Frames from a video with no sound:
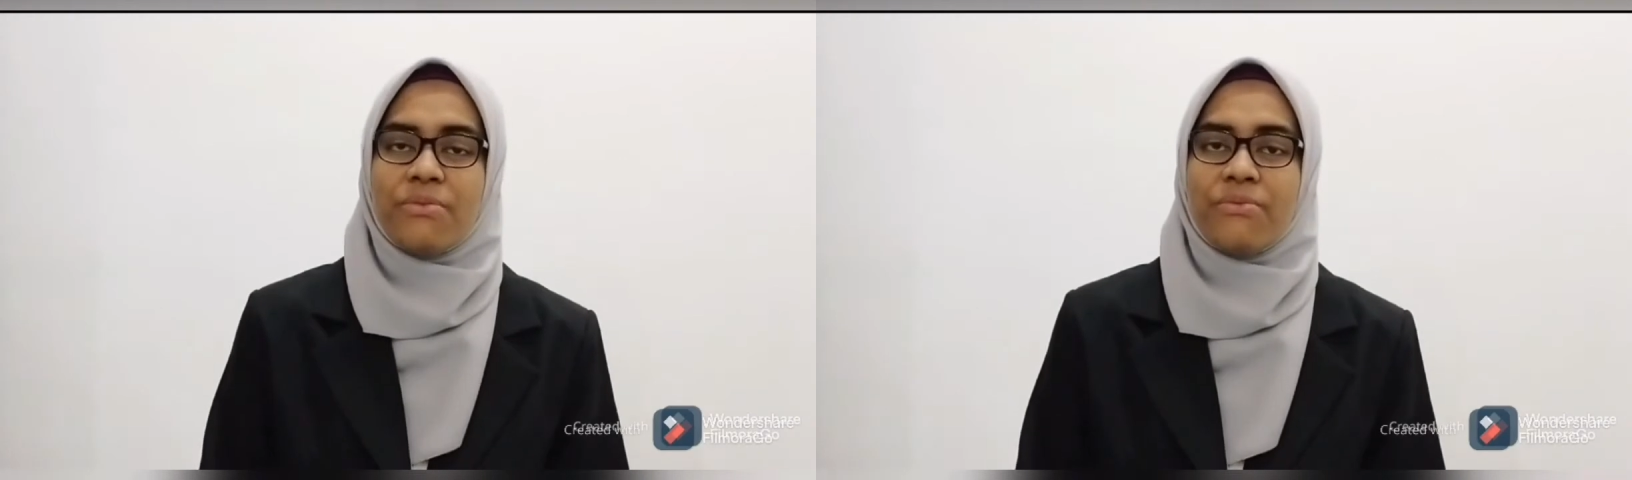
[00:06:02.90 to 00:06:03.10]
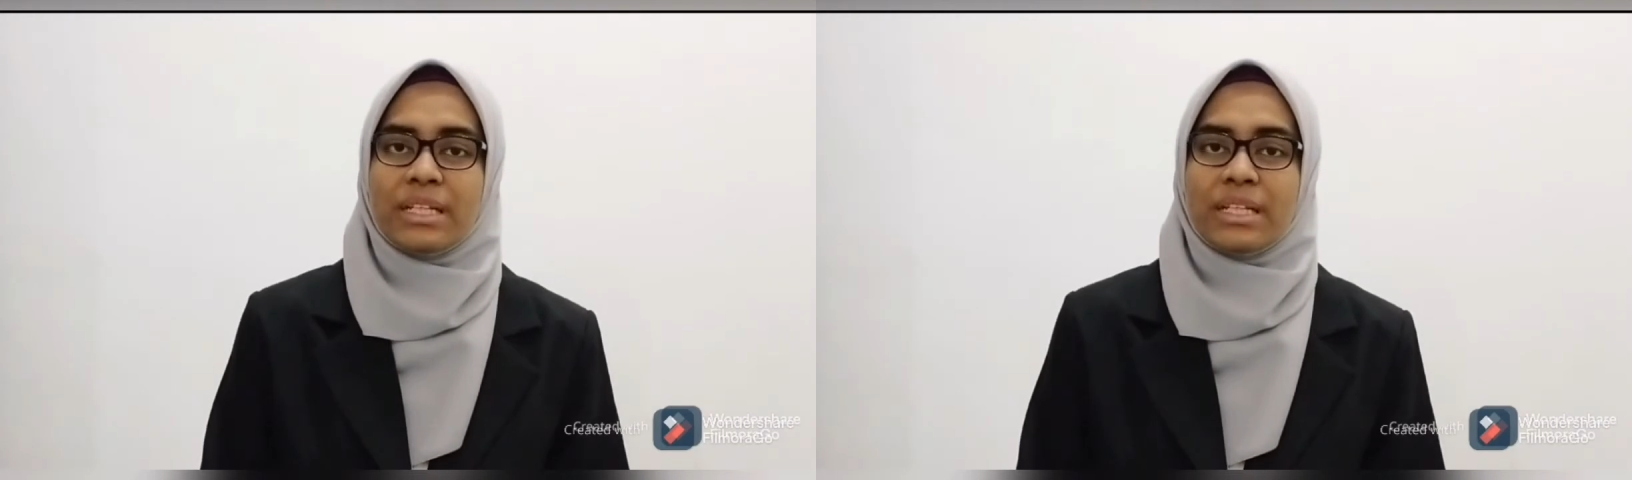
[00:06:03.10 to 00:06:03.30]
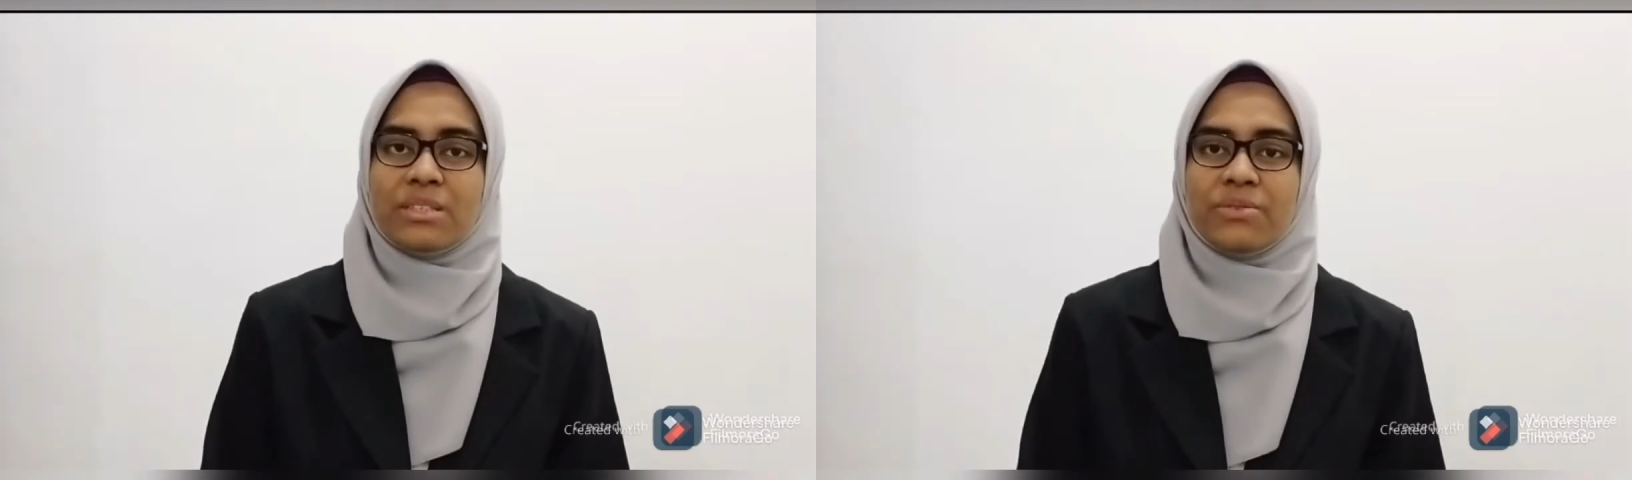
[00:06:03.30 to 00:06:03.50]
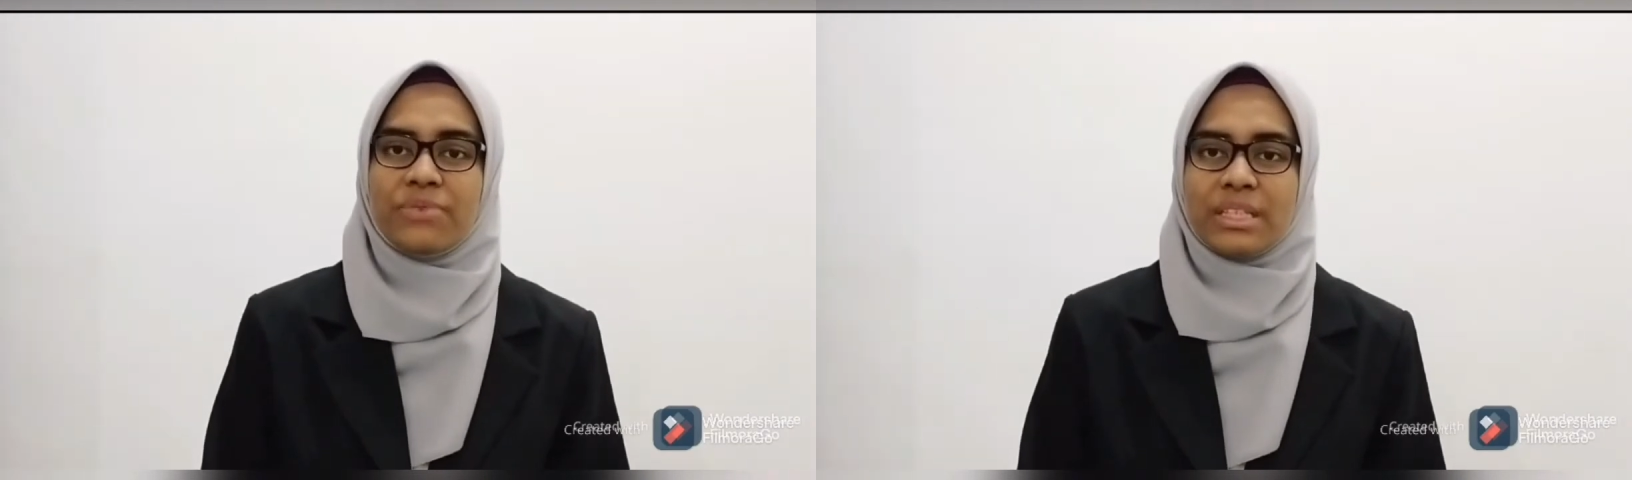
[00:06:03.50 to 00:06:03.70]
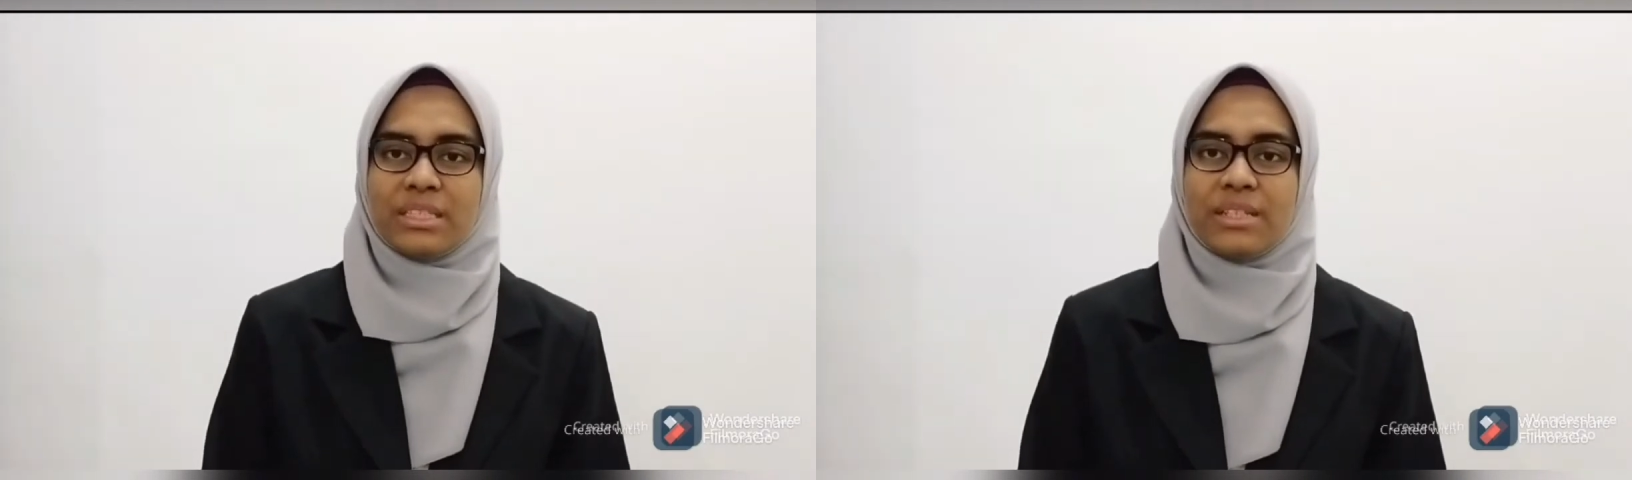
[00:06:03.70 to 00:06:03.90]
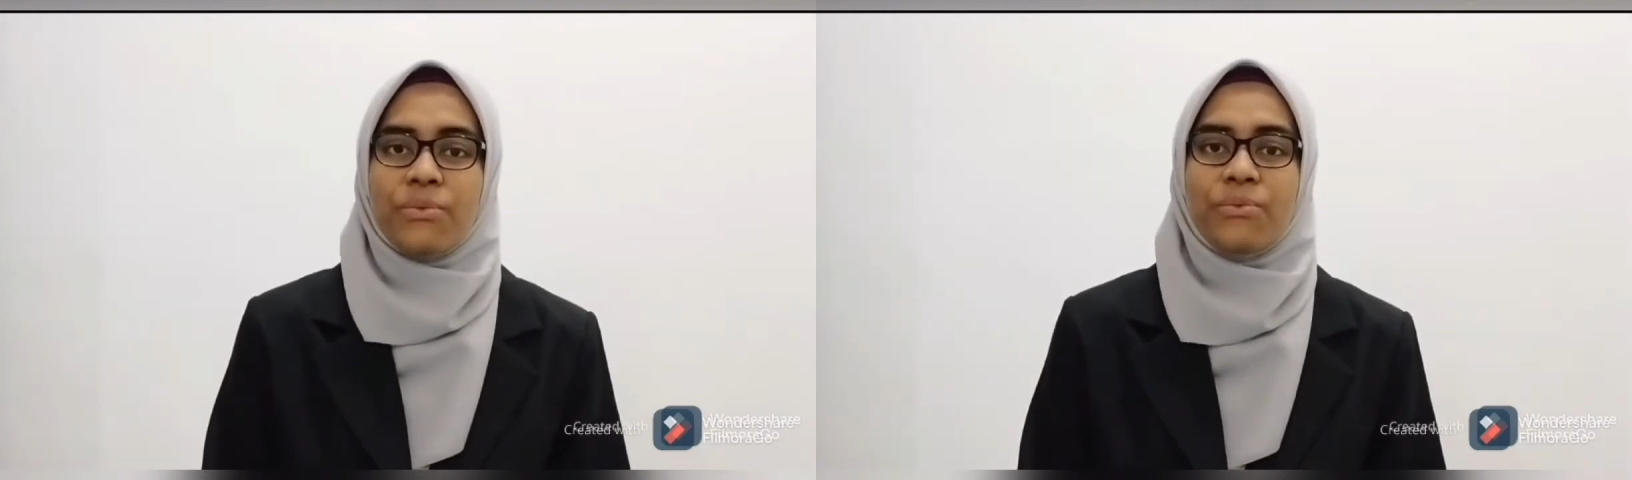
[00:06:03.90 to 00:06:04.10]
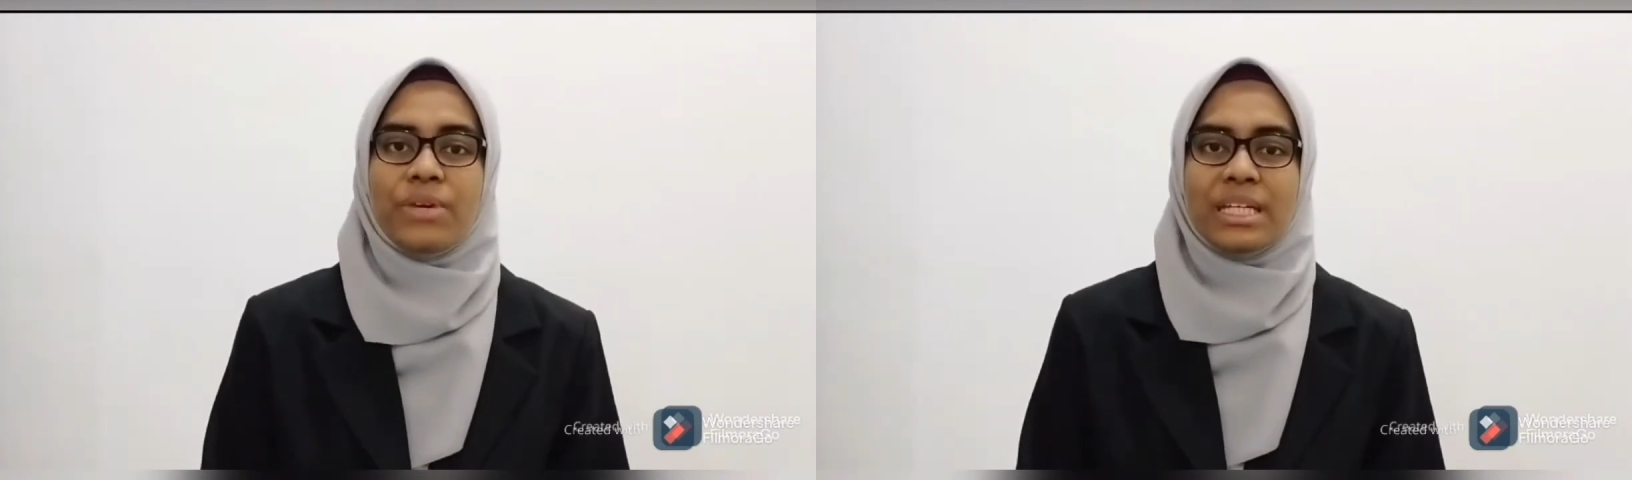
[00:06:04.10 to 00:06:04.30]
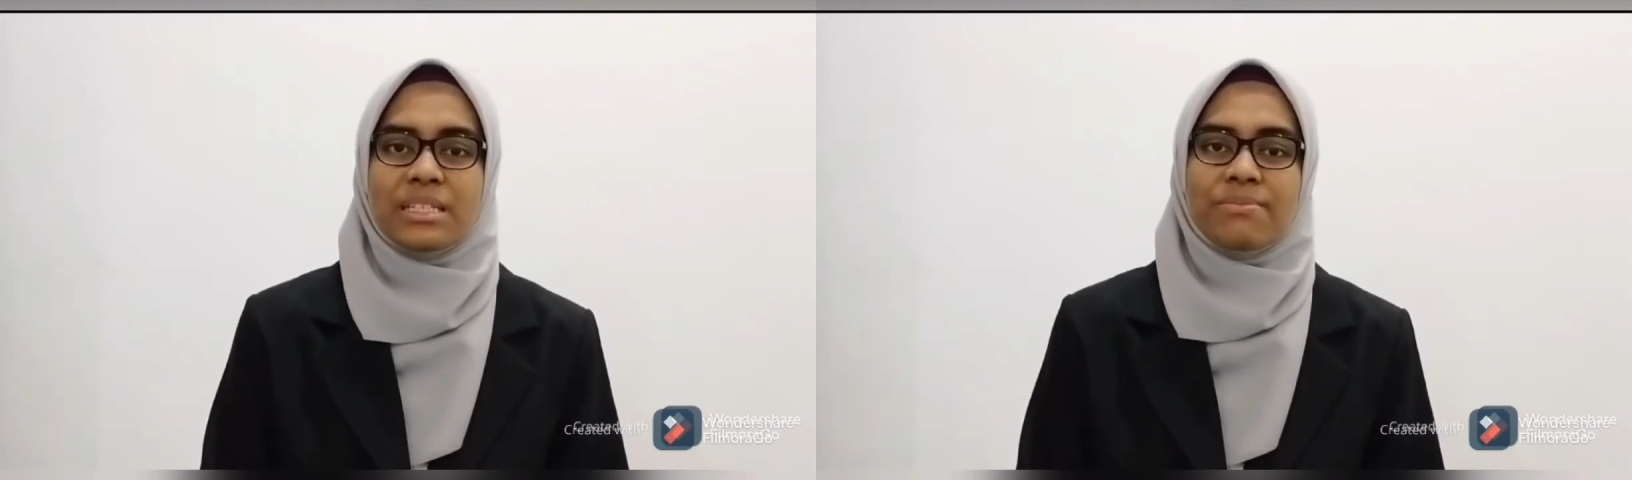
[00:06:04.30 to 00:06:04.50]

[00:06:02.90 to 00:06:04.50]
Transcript: of face-to-face, which